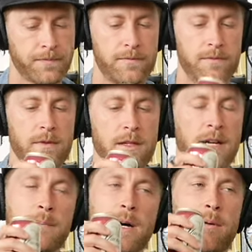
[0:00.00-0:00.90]
Okay.
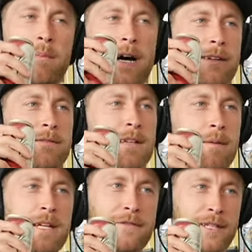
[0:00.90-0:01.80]
I'm, I'm about it.
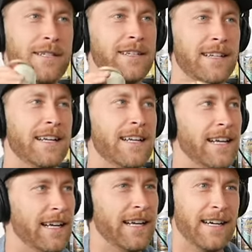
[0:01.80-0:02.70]
I'm definitely.
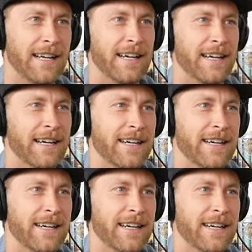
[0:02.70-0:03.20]
Maybe I'll start throwing